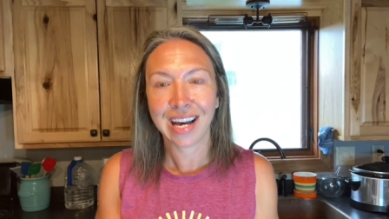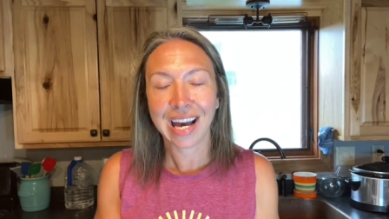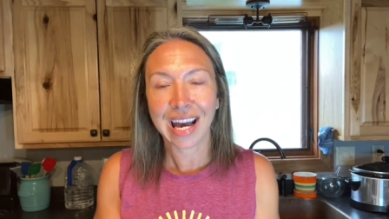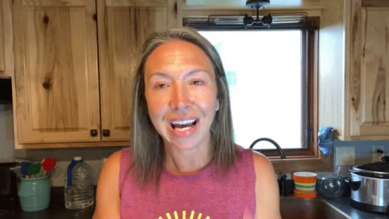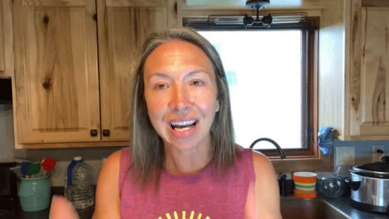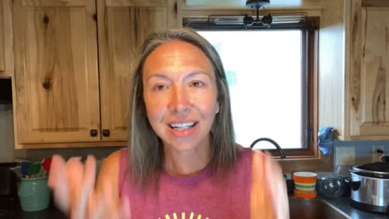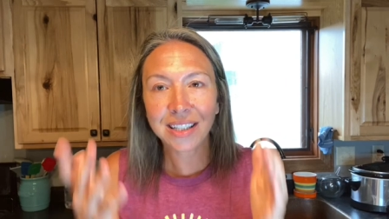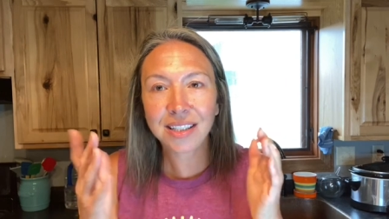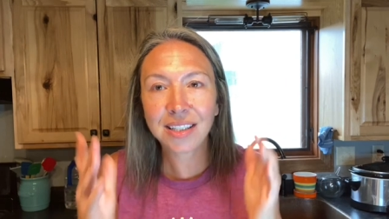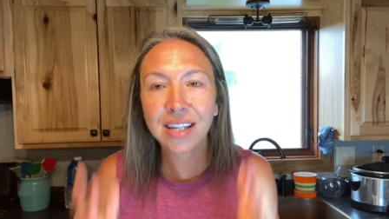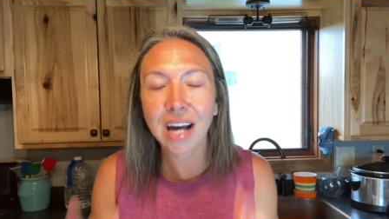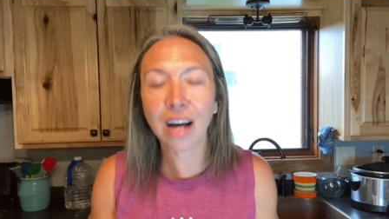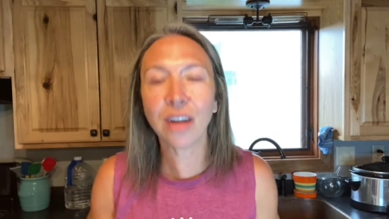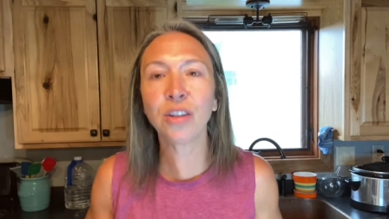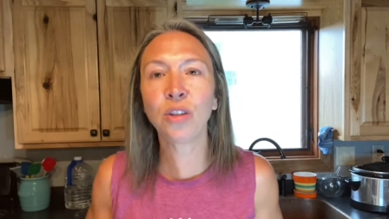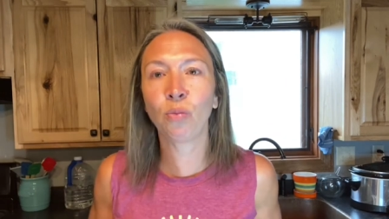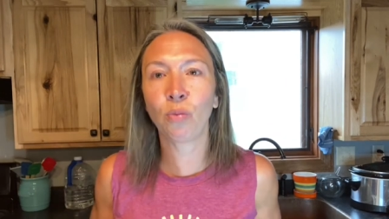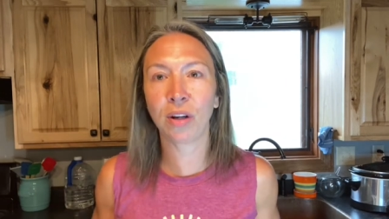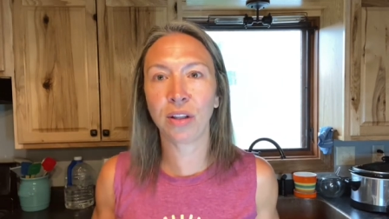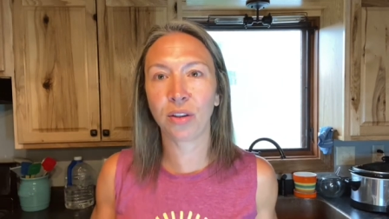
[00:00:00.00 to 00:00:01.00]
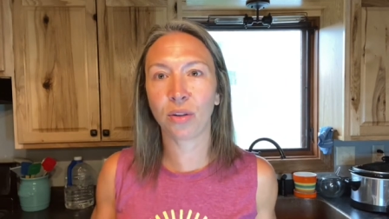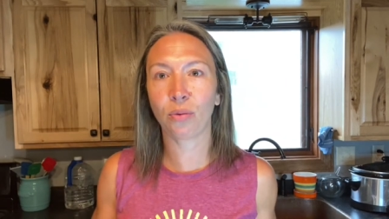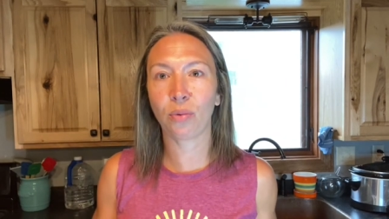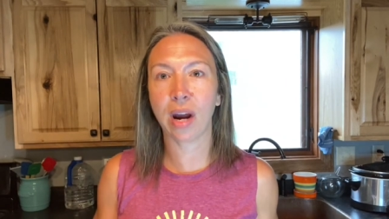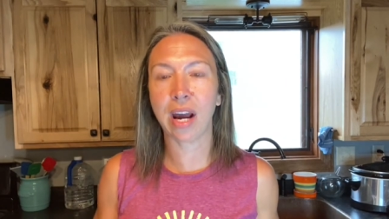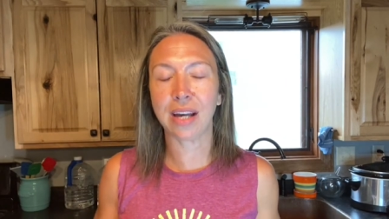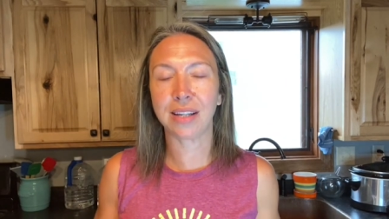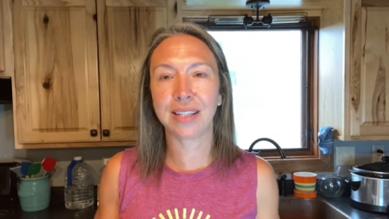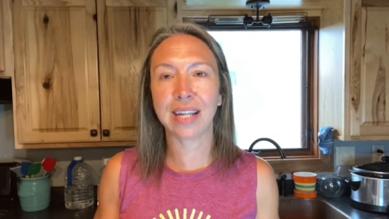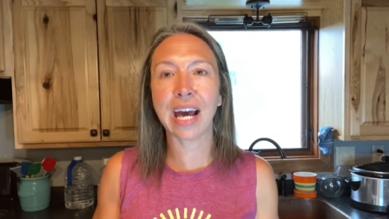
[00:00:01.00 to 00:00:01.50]
It does win the
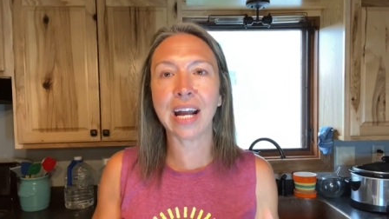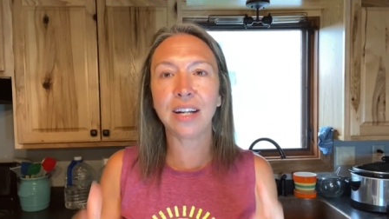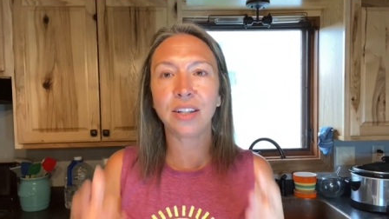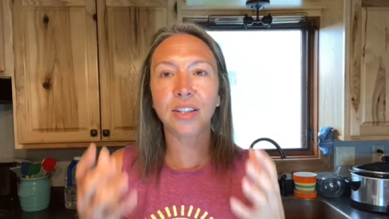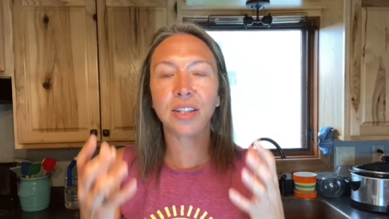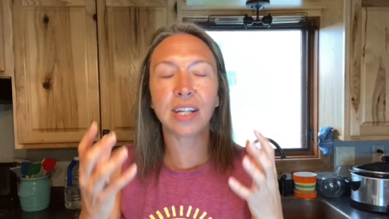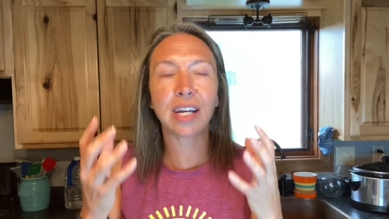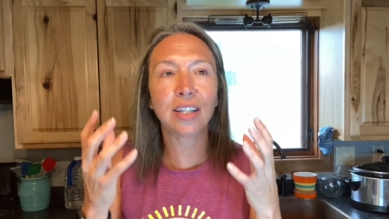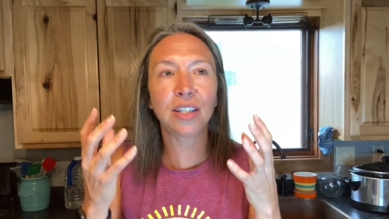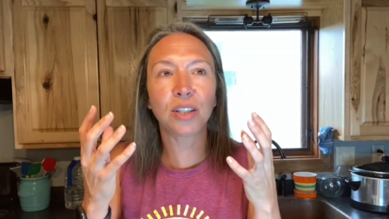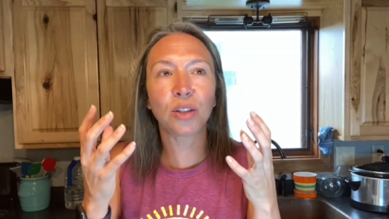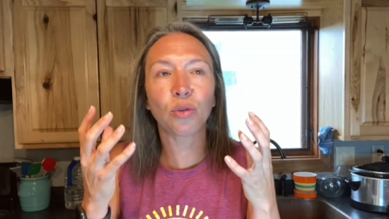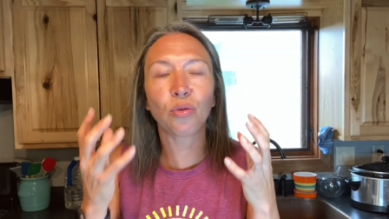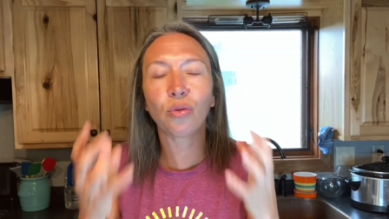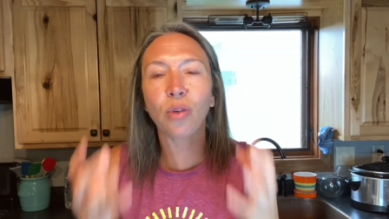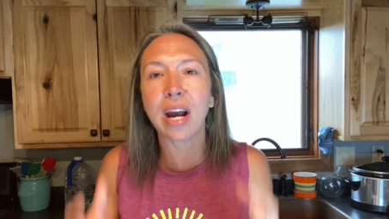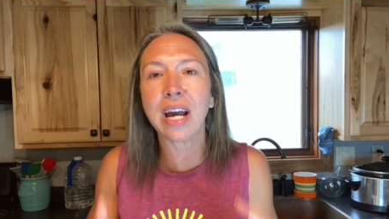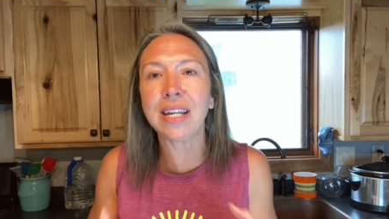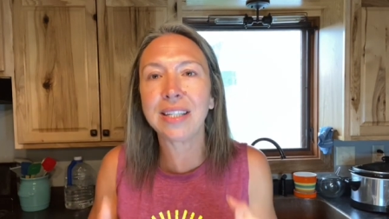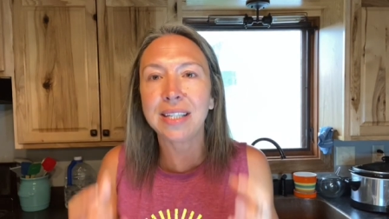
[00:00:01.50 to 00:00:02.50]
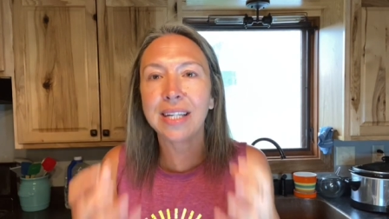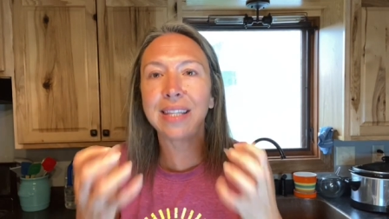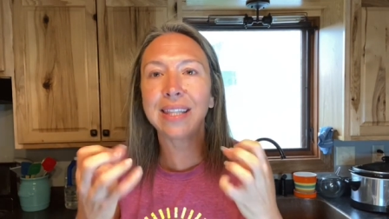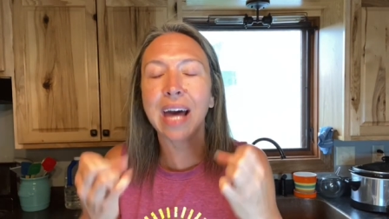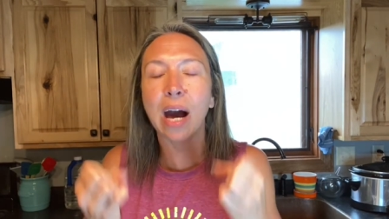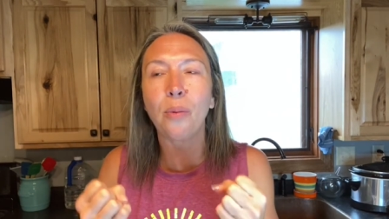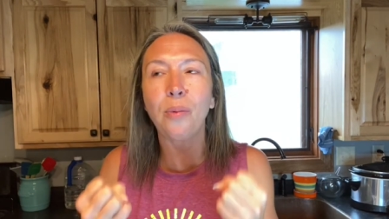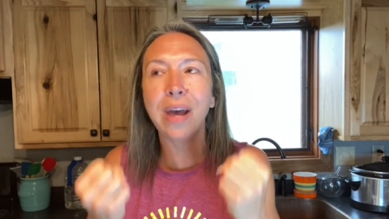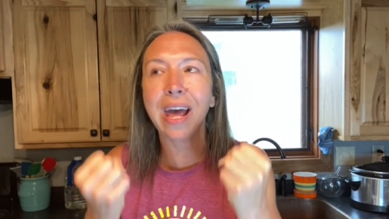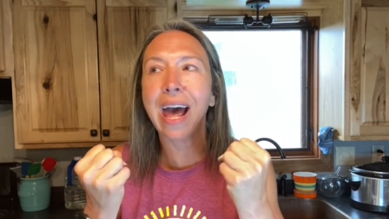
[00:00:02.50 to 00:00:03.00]
race. And it's it's crazy
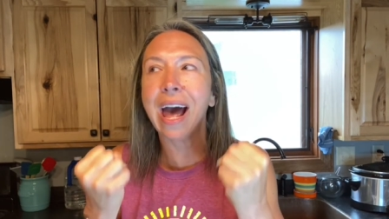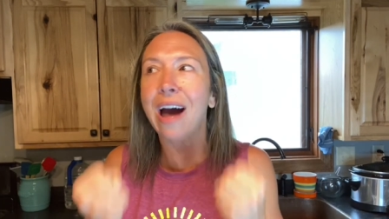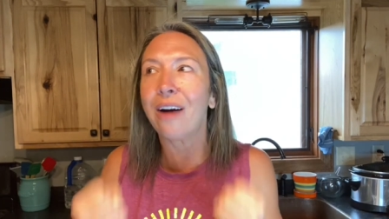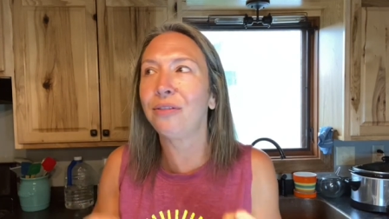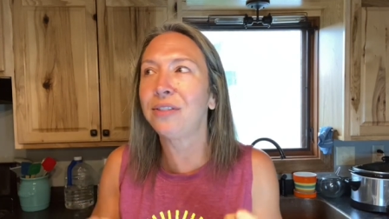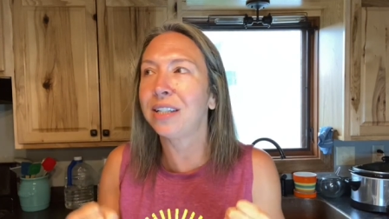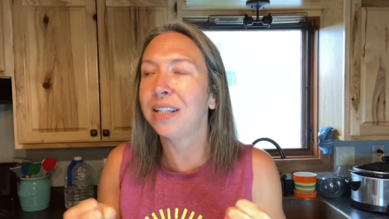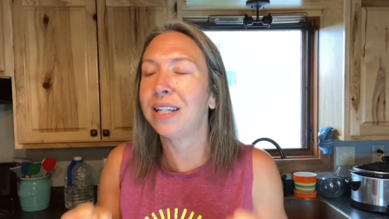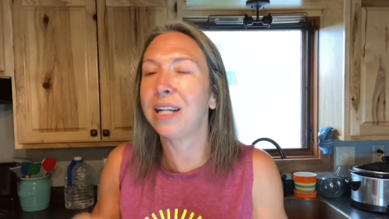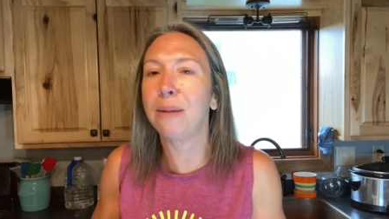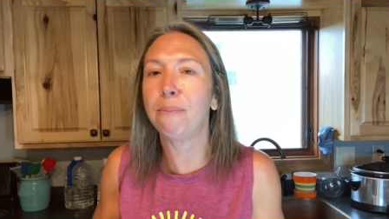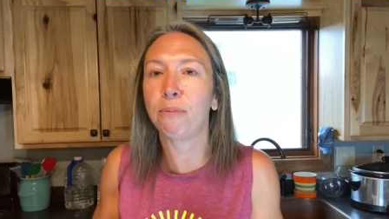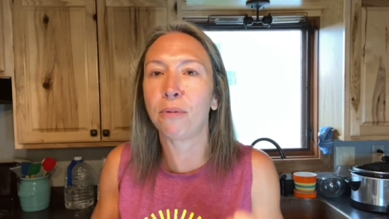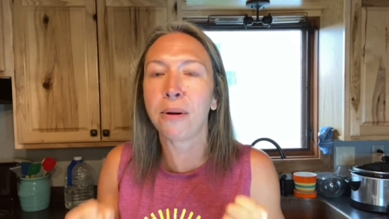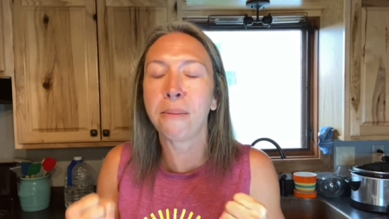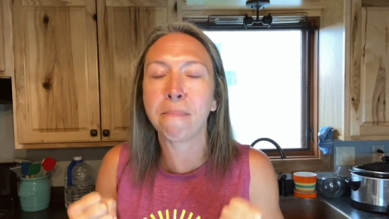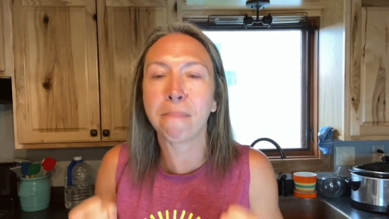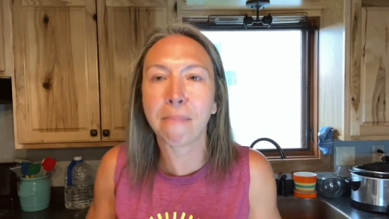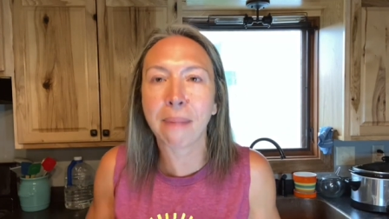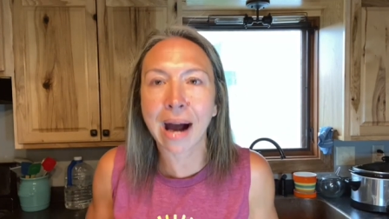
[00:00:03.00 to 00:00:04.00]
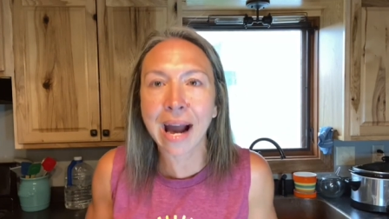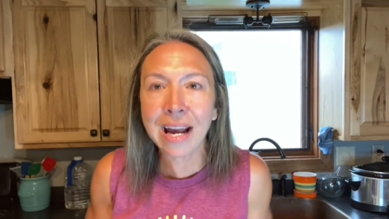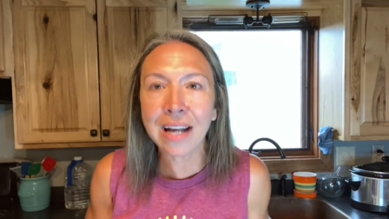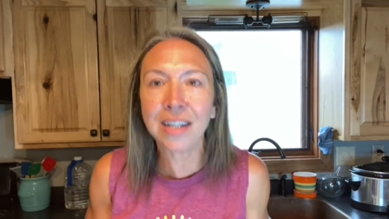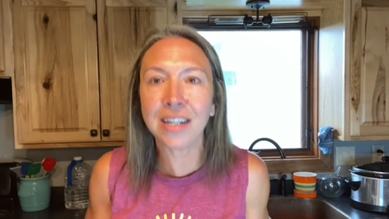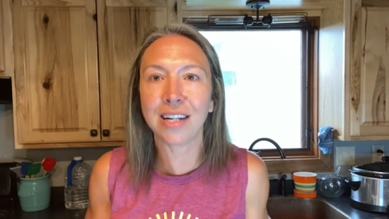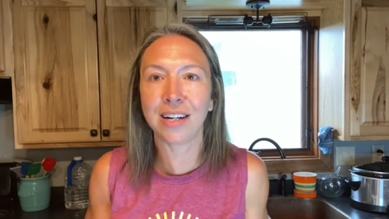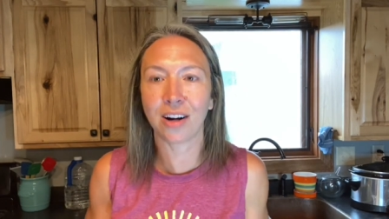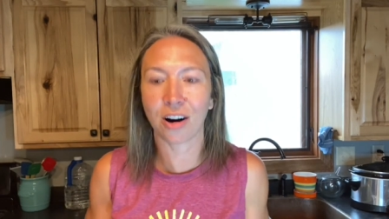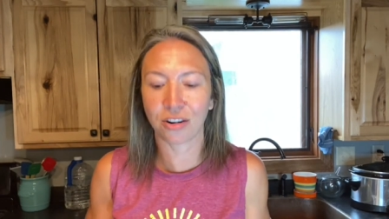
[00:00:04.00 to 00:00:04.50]
that we have to keep
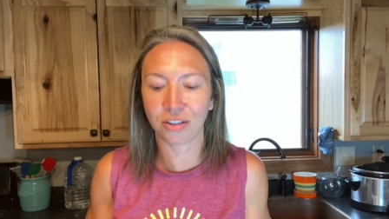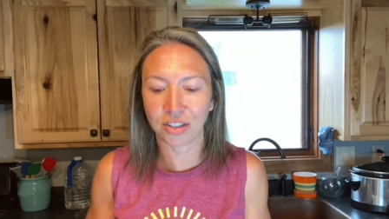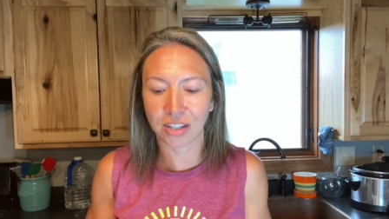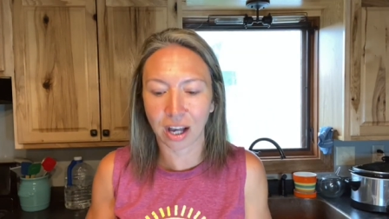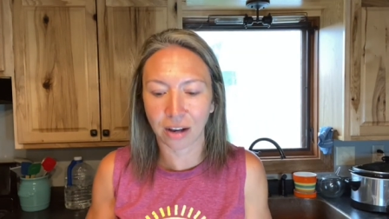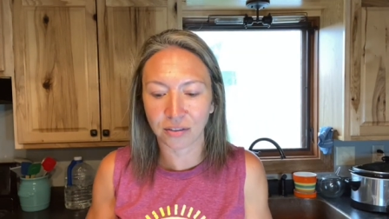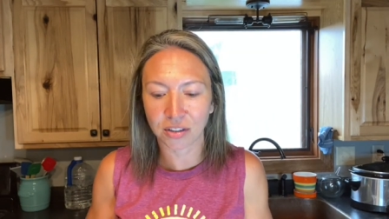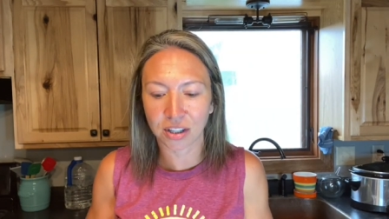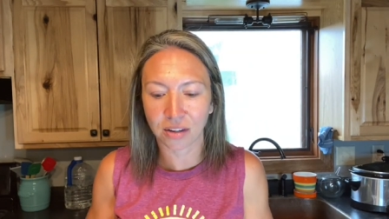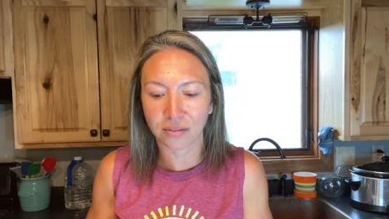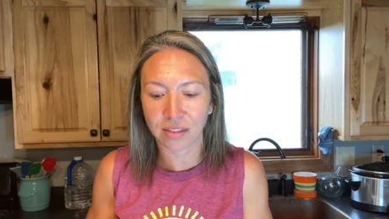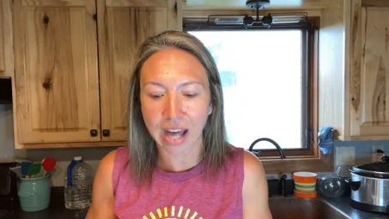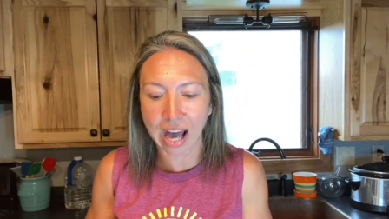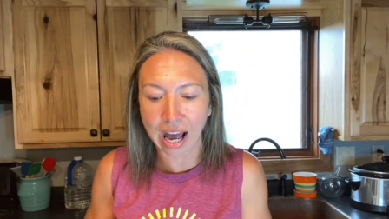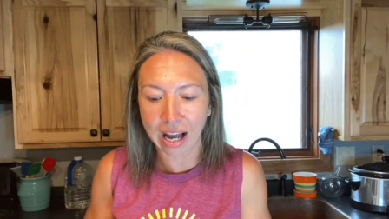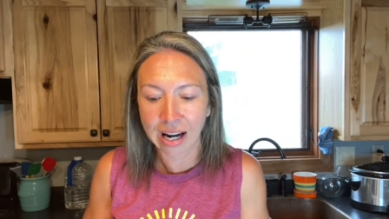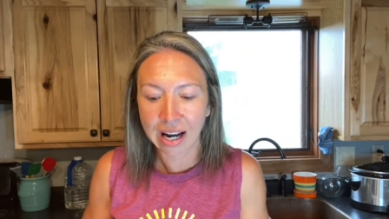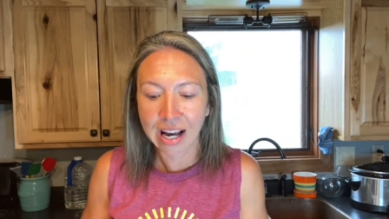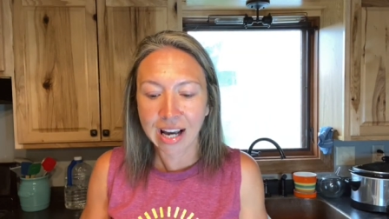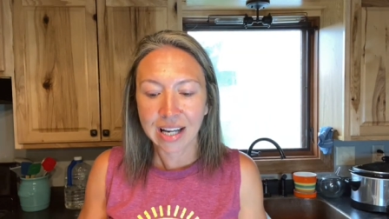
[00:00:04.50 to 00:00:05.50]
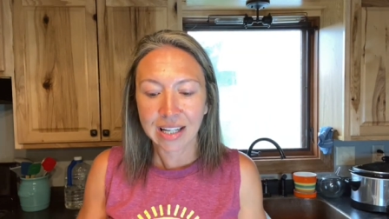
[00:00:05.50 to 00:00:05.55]
reminding ourselves of that.